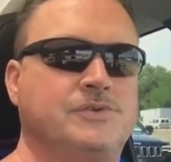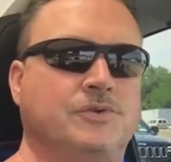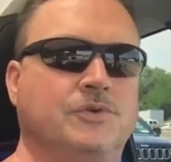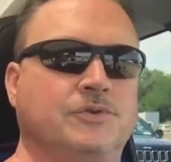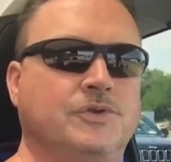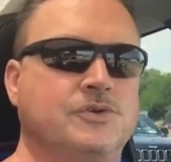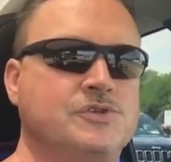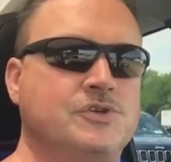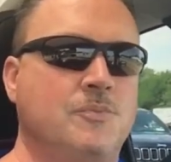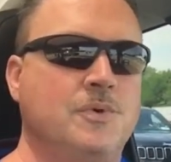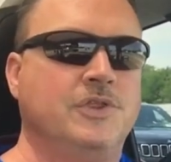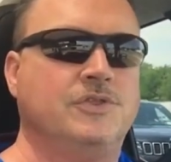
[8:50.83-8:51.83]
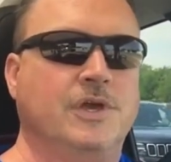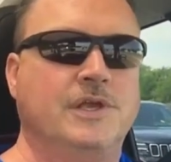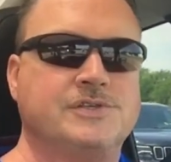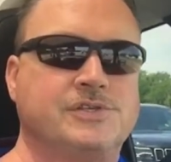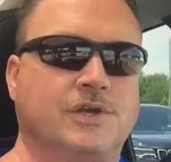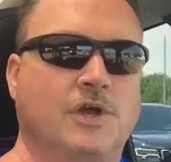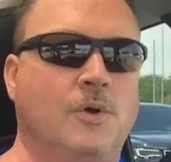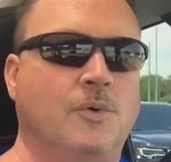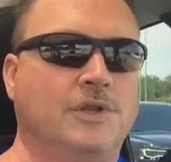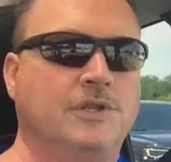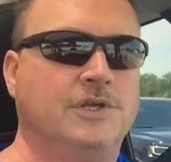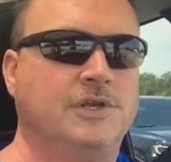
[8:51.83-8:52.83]
or there's so many things that go
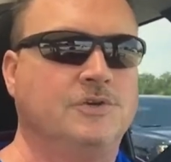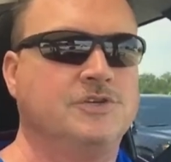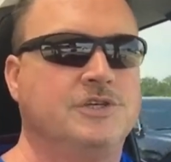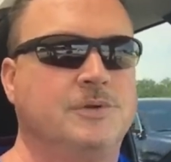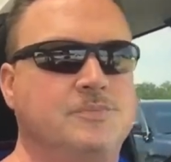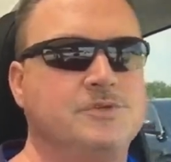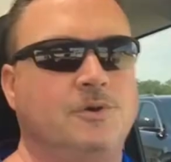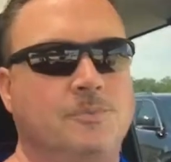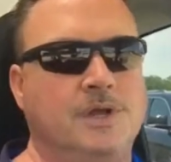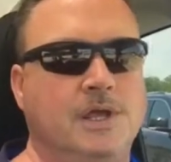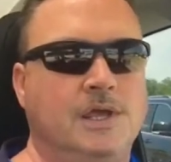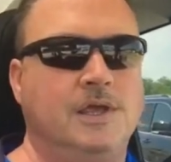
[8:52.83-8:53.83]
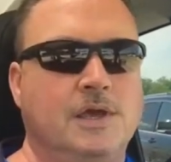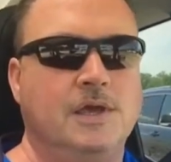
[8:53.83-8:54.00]
into leadership, so many